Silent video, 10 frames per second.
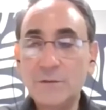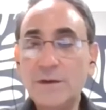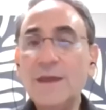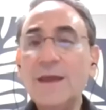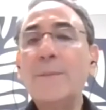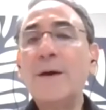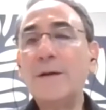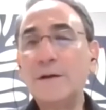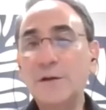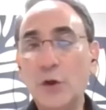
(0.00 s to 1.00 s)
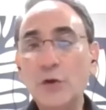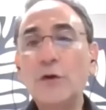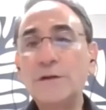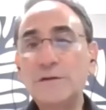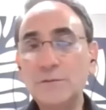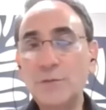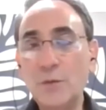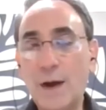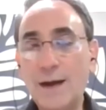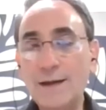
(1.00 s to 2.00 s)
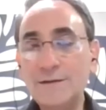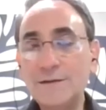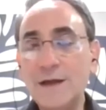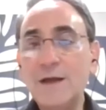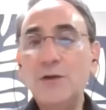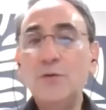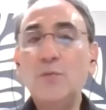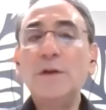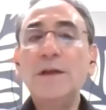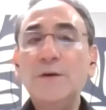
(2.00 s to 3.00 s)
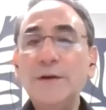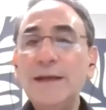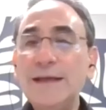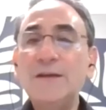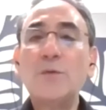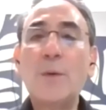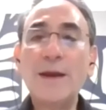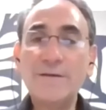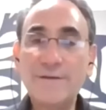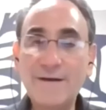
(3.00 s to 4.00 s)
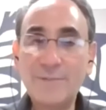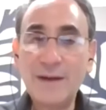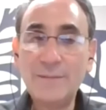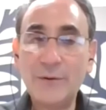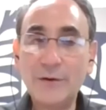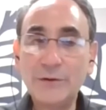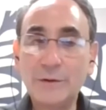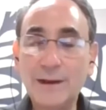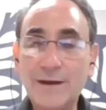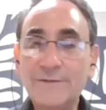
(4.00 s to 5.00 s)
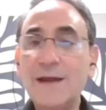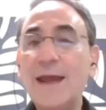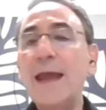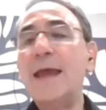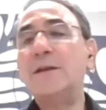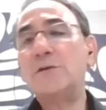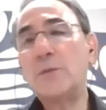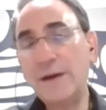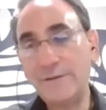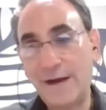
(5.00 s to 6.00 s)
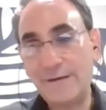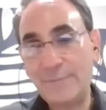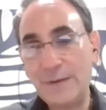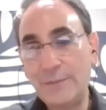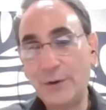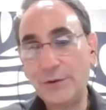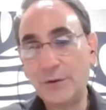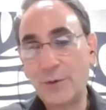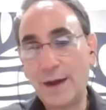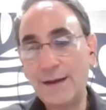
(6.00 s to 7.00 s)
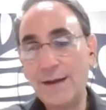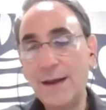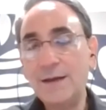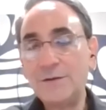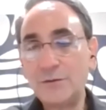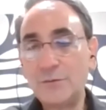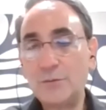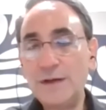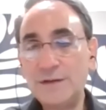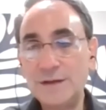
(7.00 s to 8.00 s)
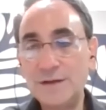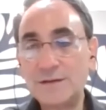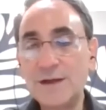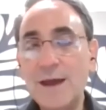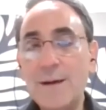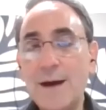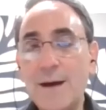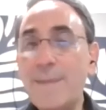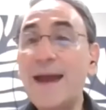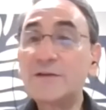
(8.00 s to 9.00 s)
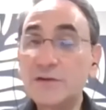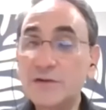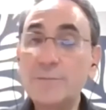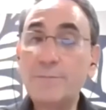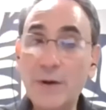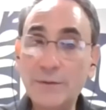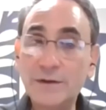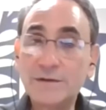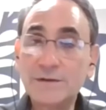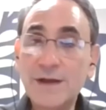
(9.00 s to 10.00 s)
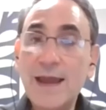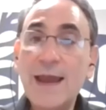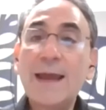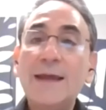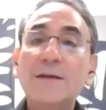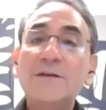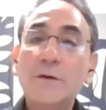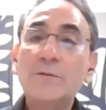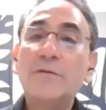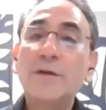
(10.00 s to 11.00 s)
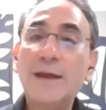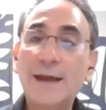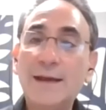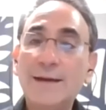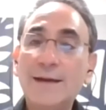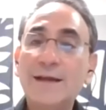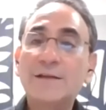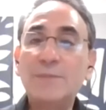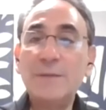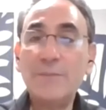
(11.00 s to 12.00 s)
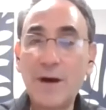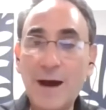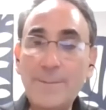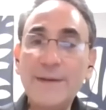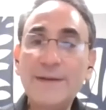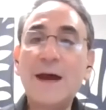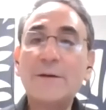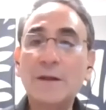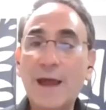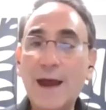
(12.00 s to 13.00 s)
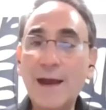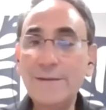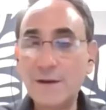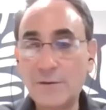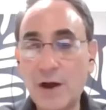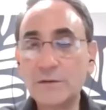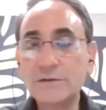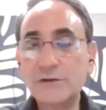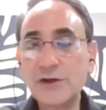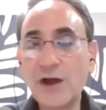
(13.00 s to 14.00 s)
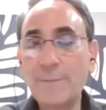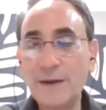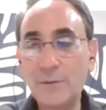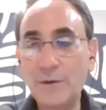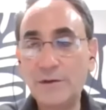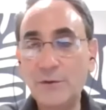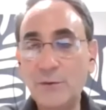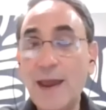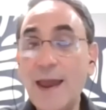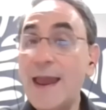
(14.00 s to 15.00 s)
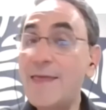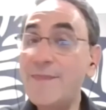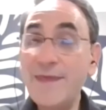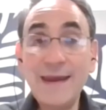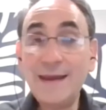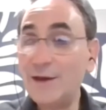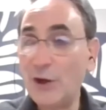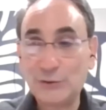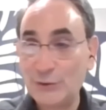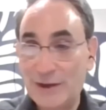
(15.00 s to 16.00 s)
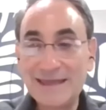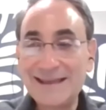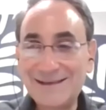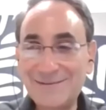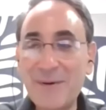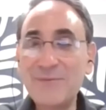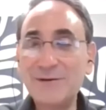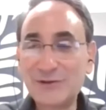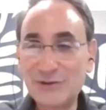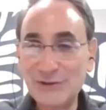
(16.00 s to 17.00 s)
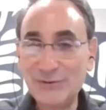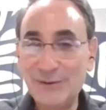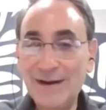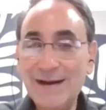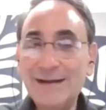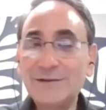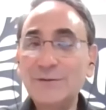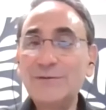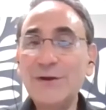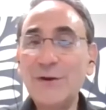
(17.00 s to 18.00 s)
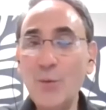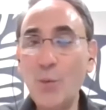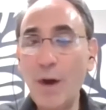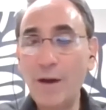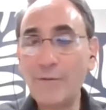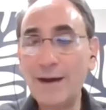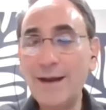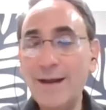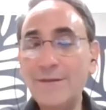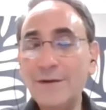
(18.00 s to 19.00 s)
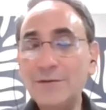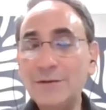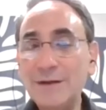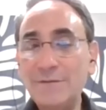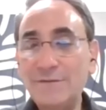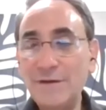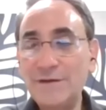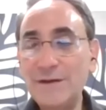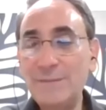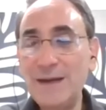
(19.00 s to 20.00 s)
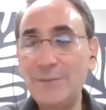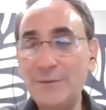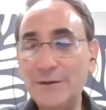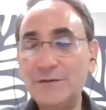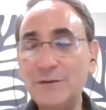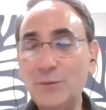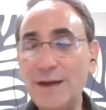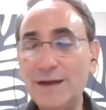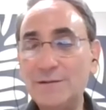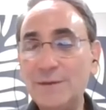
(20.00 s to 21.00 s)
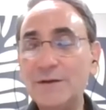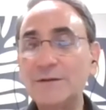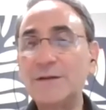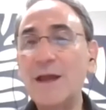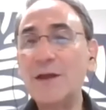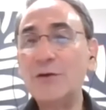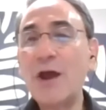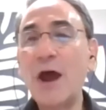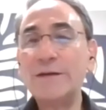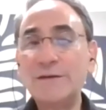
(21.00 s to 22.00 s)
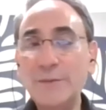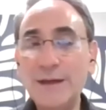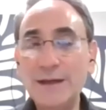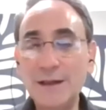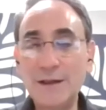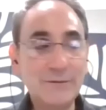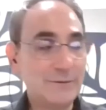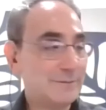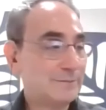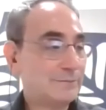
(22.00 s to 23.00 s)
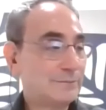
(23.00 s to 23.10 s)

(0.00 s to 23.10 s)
So if you think about it loyal consumer wise, you really only need 25 people on your left and 25 people on your right to reach this mastership bonus. And don't forget, it's people up and down the line that are also shopping with you, and they can also get this bonus too. So don't worry that you need 50 people in 2 weeks, because you're not doing it alone.